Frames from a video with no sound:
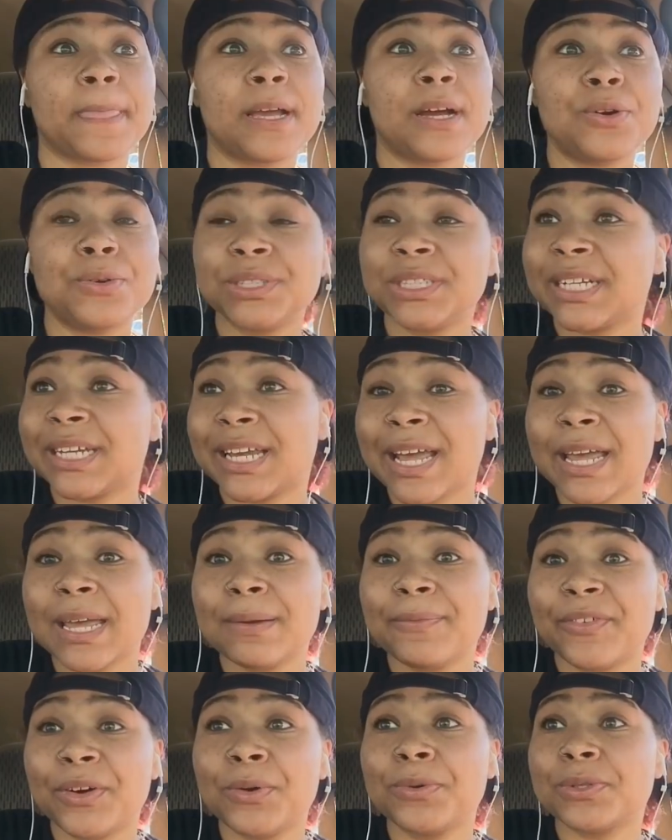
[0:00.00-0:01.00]
Kojic
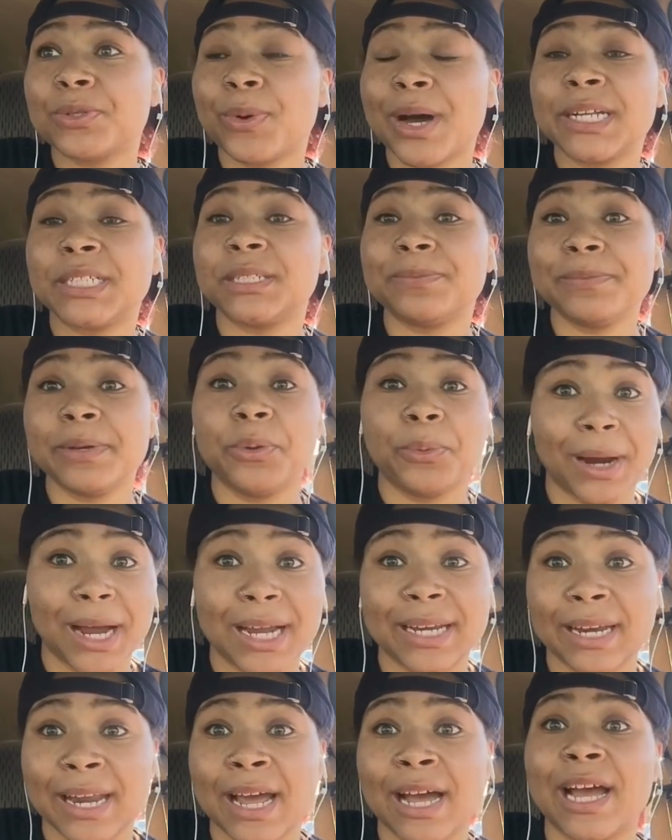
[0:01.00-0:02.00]
gay folks watching me
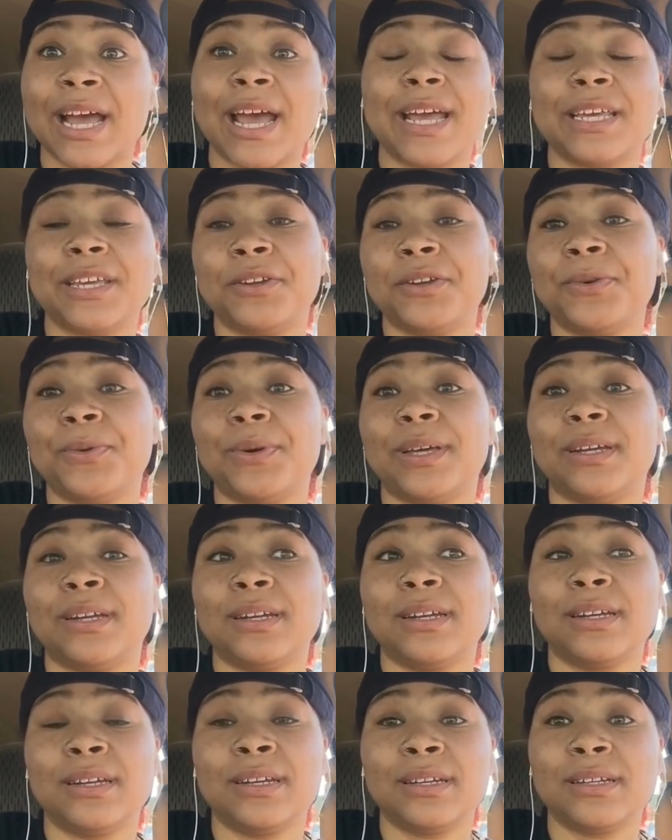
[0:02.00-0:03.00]
right now. How you doing?
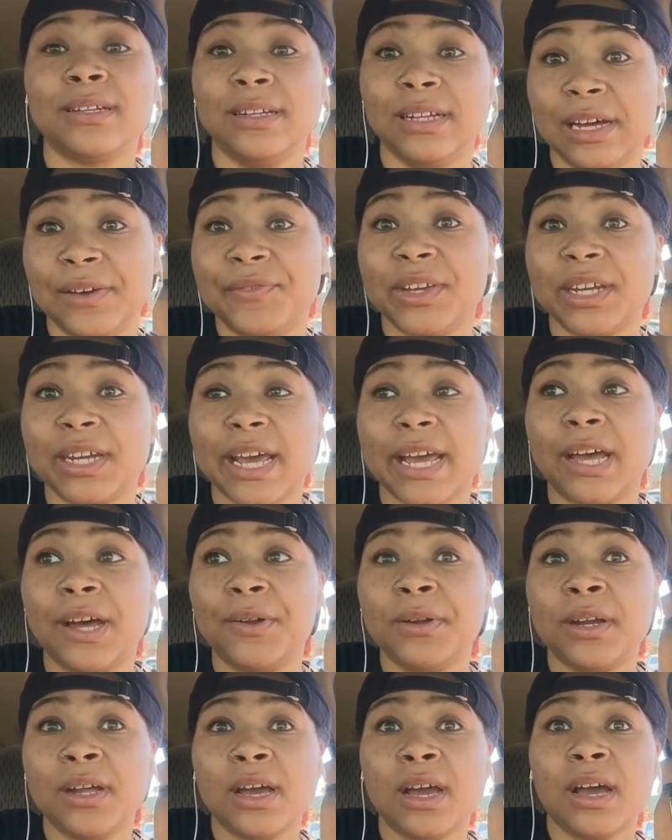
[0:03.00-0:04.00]
Love you
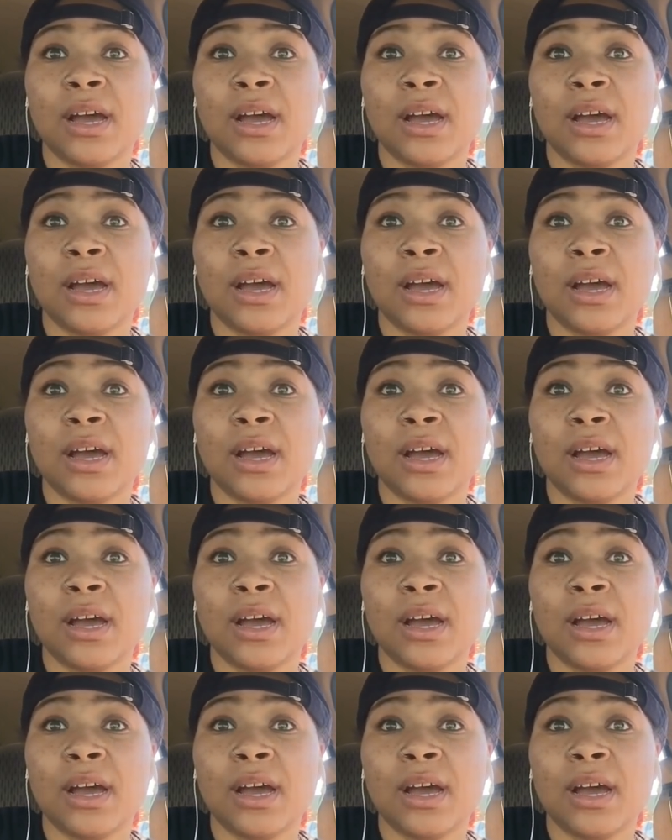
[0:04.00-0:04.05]
down.